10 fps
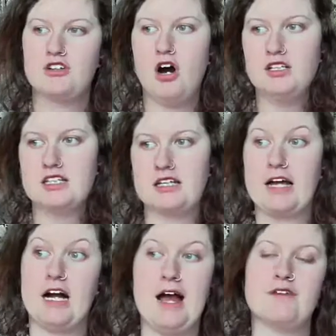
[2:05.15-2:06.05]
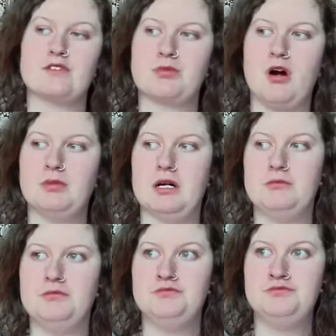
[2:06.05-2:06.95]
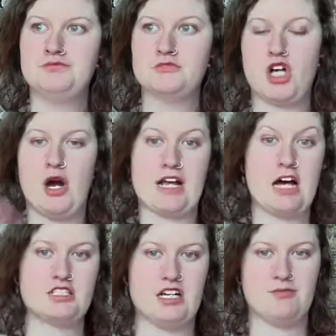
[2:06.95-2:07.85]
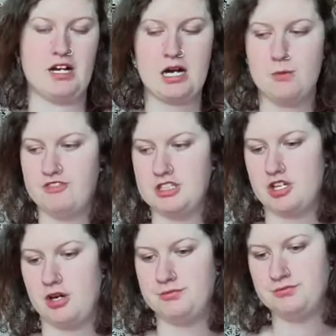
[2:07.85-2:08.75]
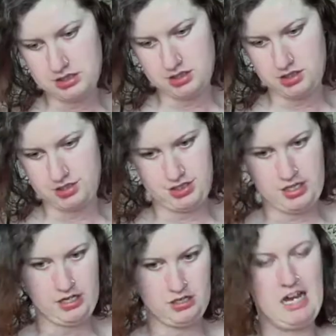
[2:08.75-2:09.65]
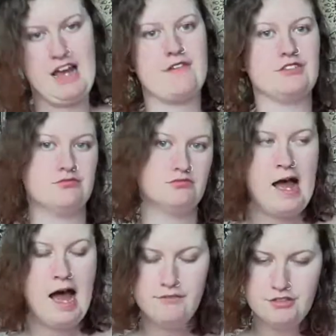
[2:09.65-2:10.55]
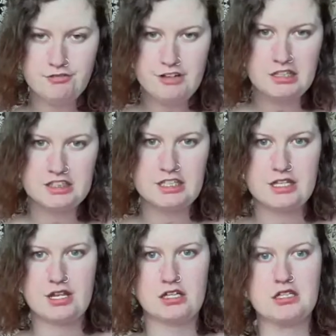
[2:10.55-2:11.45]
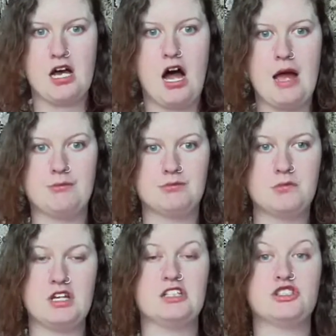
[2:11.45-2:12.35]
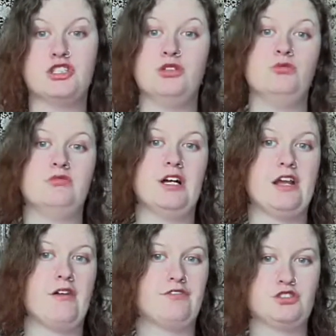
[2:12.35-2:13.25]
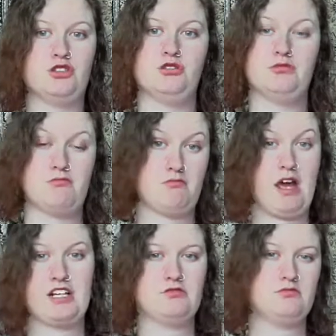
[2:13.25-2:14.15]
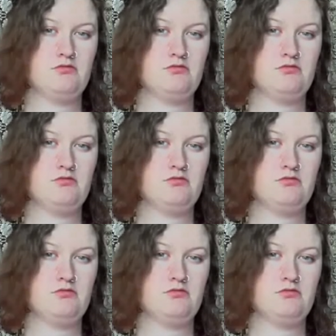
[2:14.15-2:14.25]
Not that like I have a problem going outside of my comfort zone, it's just that I haven't found anything that I'm into enough to make